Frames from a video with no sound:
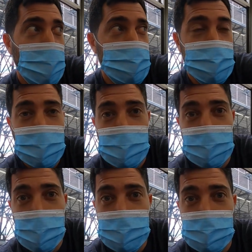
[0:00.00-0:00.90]
I was talking
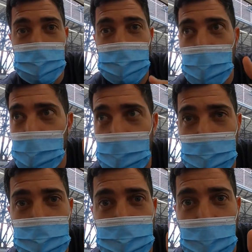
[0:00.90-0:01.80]
to Nat. They said, why get
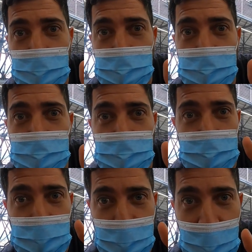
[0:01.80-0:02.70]
up in Prado,
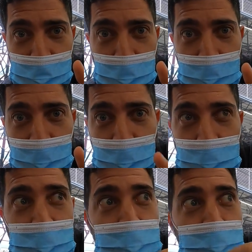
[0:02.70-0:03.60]
which is like halfway
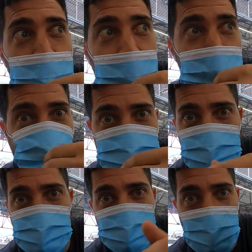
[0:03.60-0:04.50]
there? It's best
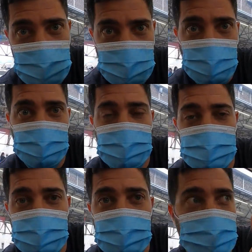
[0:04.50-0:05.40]
take the Metro all the way
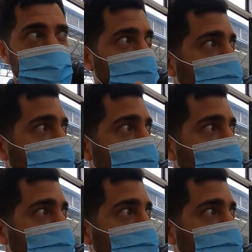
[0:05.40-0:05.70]
to Kiev, because